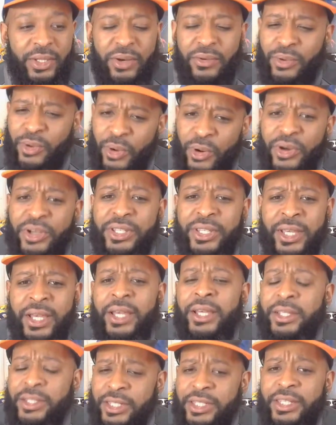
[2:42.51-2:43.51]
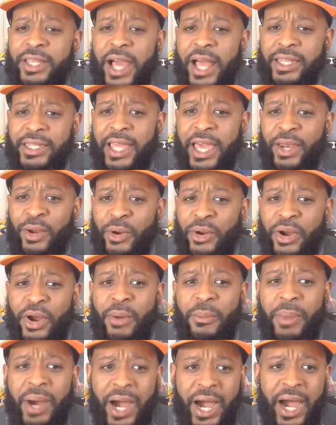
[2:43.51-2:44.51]
So, of course, she's got that on
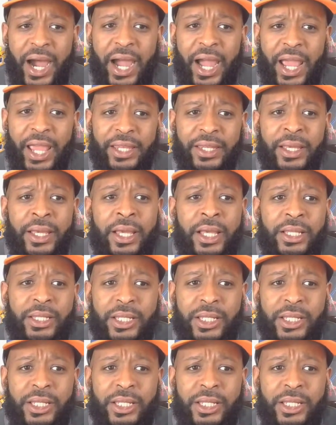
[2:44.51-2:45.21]
her mind.